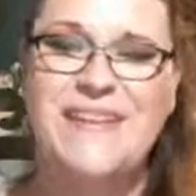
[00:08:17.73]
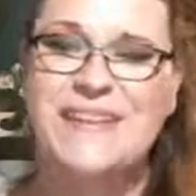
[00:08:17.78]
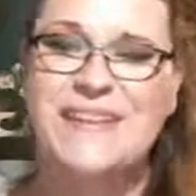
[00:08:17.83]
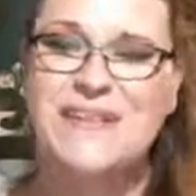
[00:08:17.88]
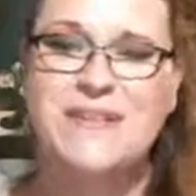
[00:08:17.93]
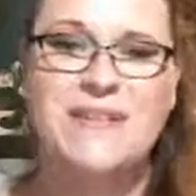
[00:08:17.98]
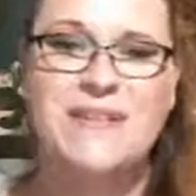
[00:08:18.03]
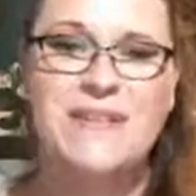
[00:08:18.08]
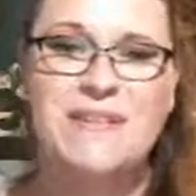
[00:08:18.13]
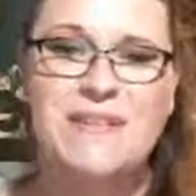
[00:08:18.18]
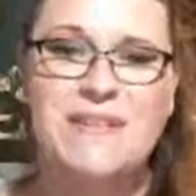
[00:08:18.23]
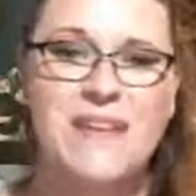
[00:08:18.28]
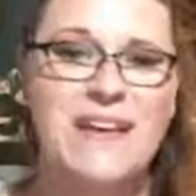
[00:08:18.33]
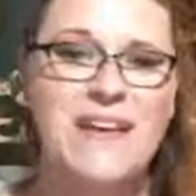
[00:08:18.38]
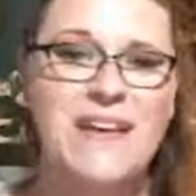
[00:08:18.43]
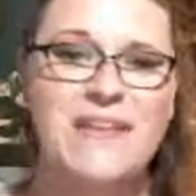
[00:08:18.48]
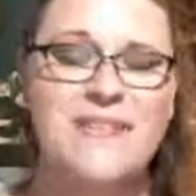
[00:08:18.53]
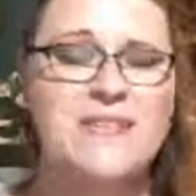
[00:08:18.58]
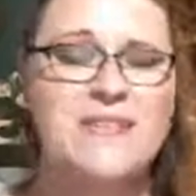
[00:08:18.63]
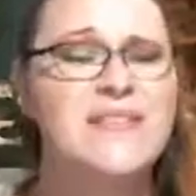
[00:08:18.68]
Do something
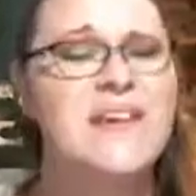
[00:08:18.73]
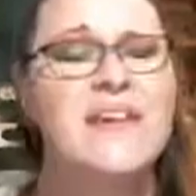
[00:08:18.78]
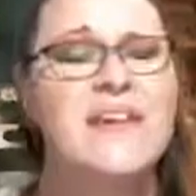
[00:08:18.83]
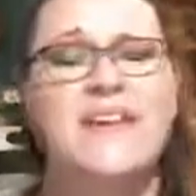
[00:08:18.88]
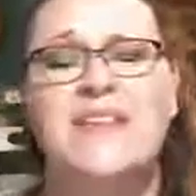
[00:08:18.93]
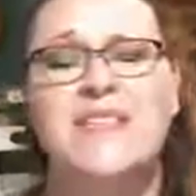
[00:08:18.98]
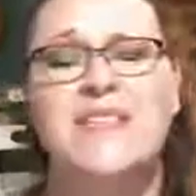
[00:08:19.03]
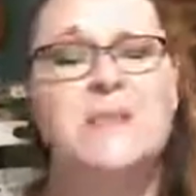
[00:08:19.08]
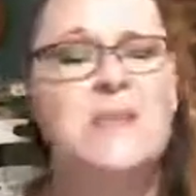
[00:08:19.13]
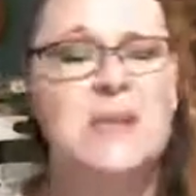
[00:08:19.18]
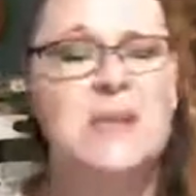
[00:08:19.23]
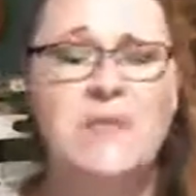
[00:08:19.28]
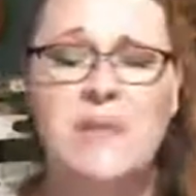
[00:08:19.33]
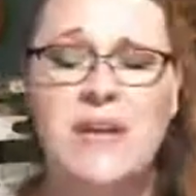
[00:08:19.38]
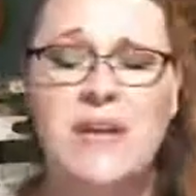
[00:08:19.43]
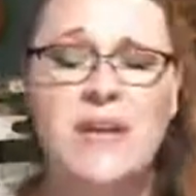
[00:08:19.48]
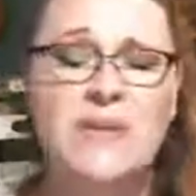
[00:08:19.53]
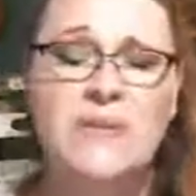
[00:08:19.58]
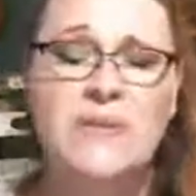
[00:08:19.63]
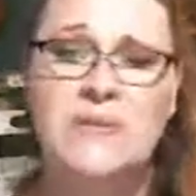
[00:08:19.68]
else. Spin
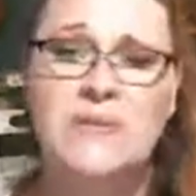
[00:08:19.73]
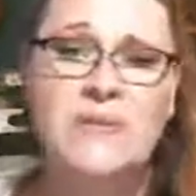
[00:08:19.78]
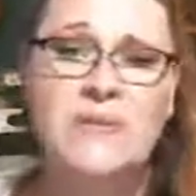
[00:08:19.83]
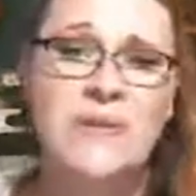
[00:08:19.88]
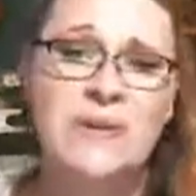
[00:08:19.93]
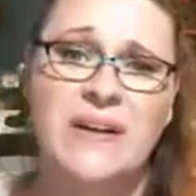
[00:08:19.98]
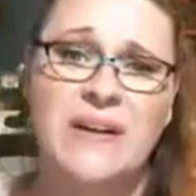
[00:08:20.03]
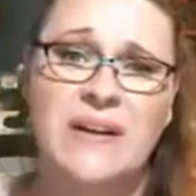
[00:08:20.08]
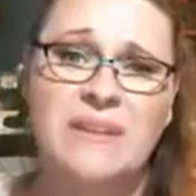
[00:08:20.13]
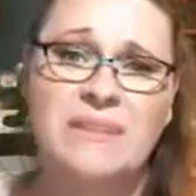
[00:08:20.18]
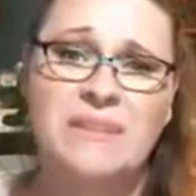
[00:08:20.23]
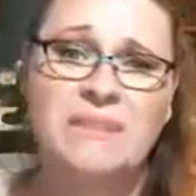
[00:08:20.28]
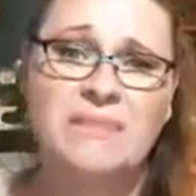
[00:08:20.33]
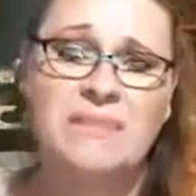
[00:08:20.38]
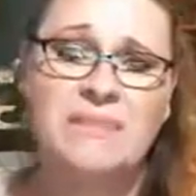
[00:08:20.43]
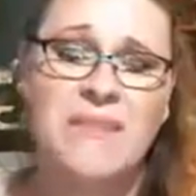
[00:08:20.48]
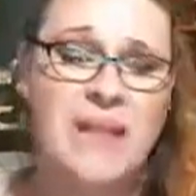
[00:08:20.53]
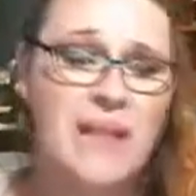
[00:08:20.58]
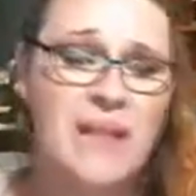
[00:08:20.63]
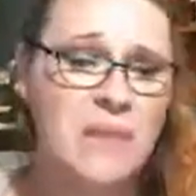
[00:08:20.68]
me a new story.
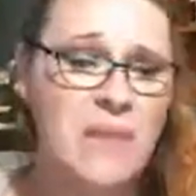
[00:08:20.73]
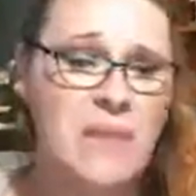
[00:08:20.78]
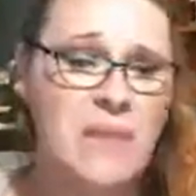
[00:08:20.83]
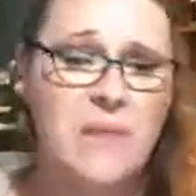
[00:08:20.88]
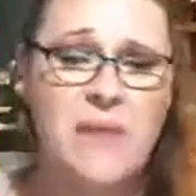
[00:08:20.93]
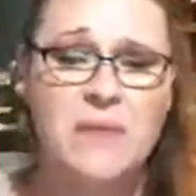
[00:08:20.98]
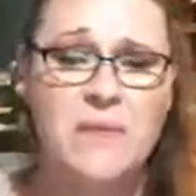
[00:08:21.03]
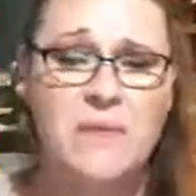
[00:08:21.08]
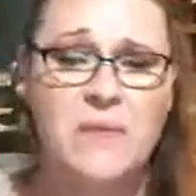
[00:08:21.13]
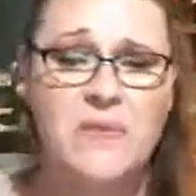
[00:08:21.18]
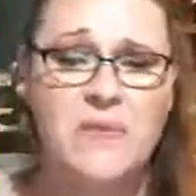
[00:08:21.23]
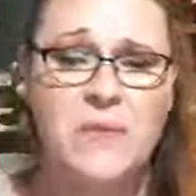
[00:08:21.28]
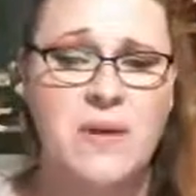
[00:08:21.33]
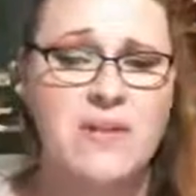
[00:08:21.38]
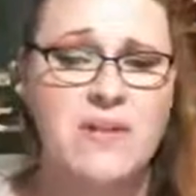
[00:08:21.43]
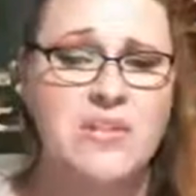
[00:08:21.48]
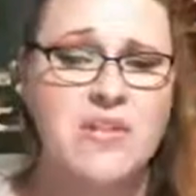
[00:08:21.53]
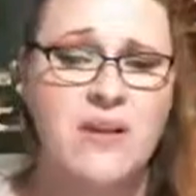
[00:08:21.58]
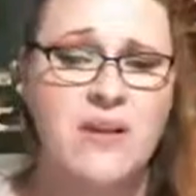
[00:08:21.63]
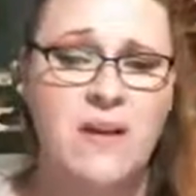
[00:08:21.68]
Maybe it was
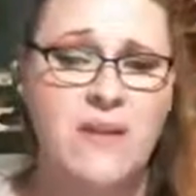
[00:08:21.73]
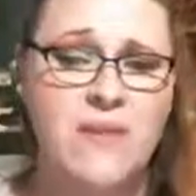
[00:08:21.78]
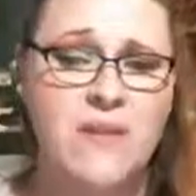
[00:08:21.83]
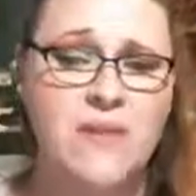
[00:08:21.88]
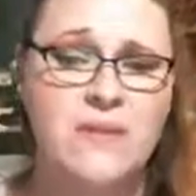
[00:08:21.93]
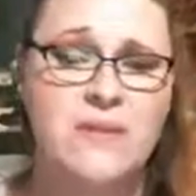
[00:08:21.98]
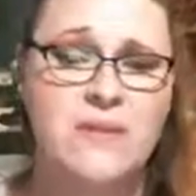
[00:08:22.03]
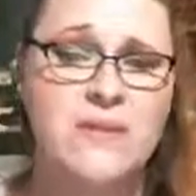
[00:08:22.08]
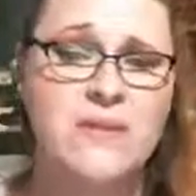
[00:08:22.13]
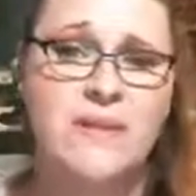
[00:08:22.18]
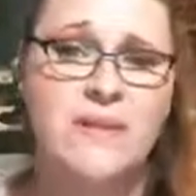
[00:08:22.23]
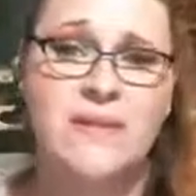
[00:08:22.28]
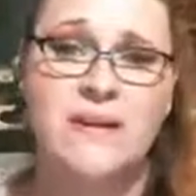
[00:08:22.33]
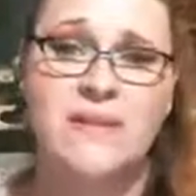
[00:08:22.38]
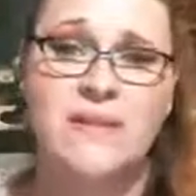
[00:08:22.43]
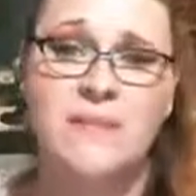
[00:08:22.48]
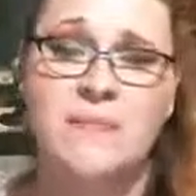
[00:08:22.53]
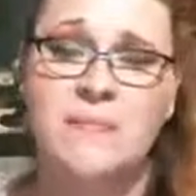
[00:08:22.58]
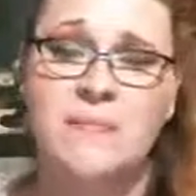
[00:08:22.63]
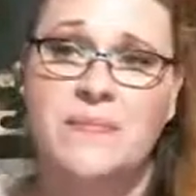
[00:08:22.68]
watching all those
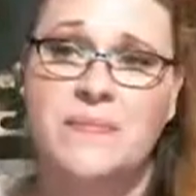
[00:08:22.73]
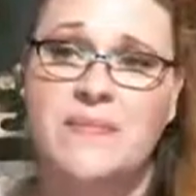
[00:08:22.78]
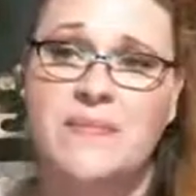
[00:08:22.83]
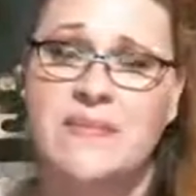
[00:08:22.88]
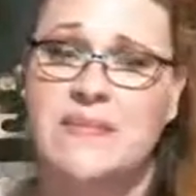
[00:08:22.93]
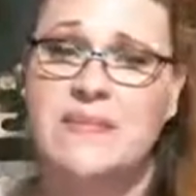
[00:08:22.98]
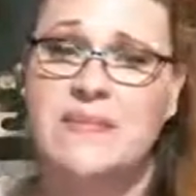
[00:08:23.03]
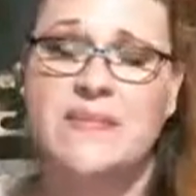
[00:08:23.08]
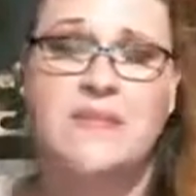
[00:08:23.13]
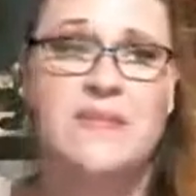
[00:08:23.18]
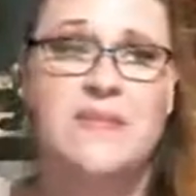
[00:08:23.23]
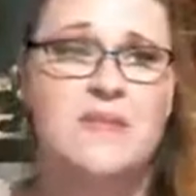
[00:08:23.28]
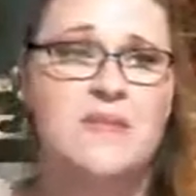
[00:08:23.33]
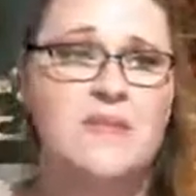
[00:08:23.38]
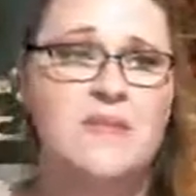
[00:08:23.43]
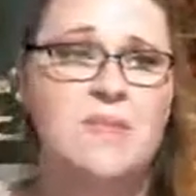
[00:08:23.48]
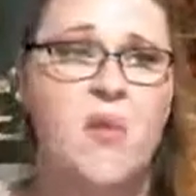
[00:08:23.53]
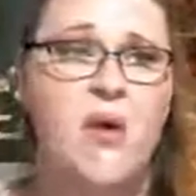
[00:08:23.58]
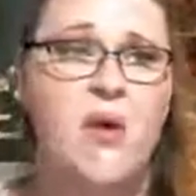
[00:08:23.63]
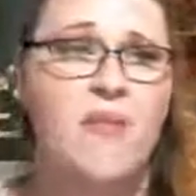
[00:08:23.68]
seasons of
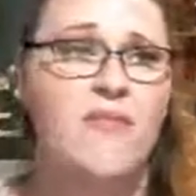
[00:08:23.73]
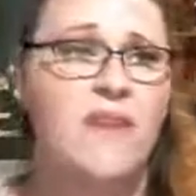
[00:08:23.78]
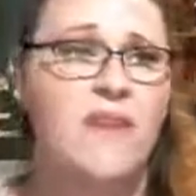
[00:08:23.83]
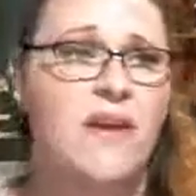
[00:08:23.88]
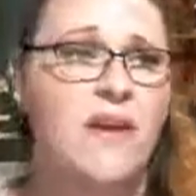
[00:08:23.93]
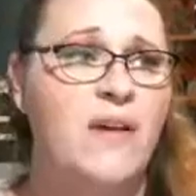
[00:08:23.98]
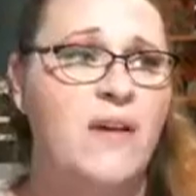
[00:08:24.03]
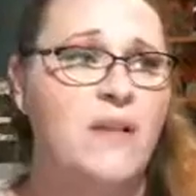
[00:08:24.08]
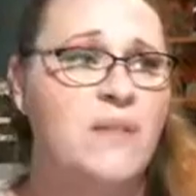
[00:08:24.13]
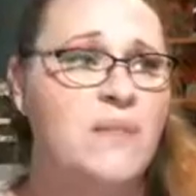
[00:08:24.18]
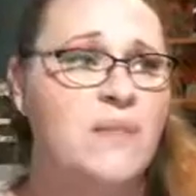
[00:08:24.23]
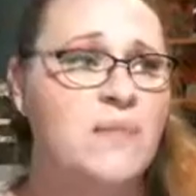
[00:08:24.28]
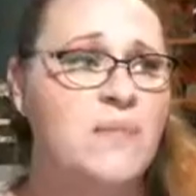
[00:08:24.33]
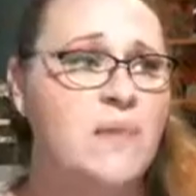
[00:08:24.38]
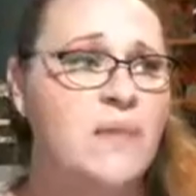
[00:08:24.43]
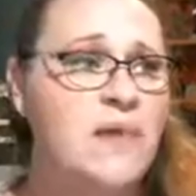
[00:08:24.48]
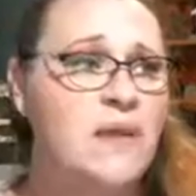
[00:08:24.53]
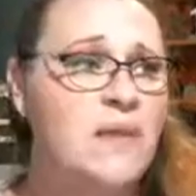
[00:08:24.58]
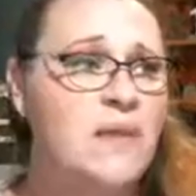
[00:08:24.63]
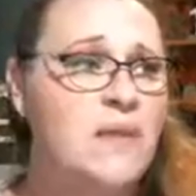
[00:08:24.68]
Smallville.
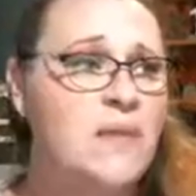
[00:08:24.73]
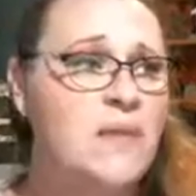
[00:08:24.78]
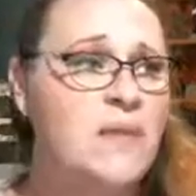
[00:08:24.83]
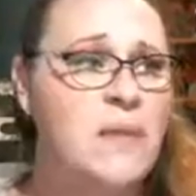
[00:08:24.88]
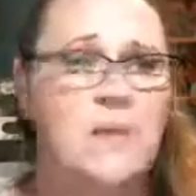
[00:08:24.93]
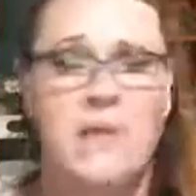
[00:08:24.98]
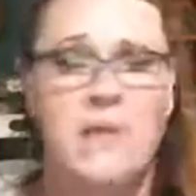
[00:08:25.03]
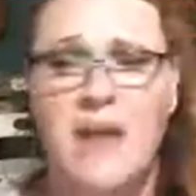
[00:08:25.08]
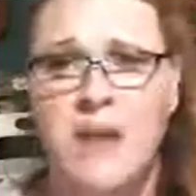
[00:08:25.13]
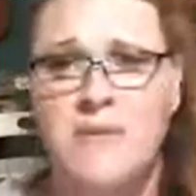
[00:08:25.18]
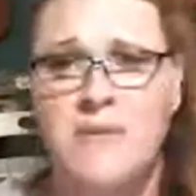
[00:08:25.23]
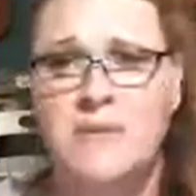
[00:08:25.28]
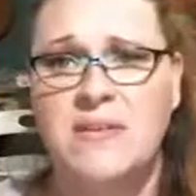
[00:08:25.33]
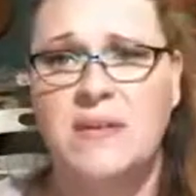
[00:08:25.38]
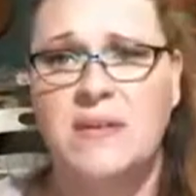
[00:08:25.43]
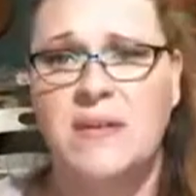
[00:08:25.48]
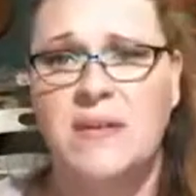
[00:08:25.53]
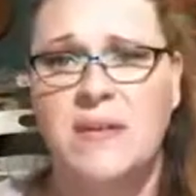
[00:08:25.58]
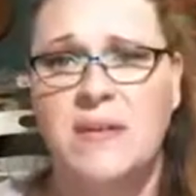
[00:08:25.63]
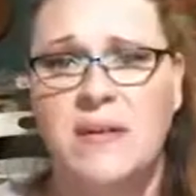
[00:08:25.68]
Maybe that was
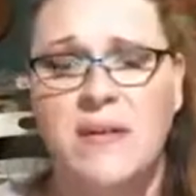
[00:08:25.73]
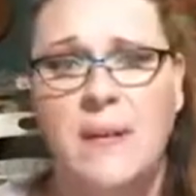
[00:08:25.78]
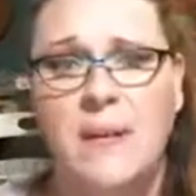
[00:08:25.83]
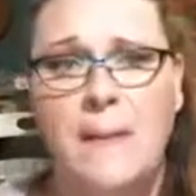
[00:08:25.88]
it.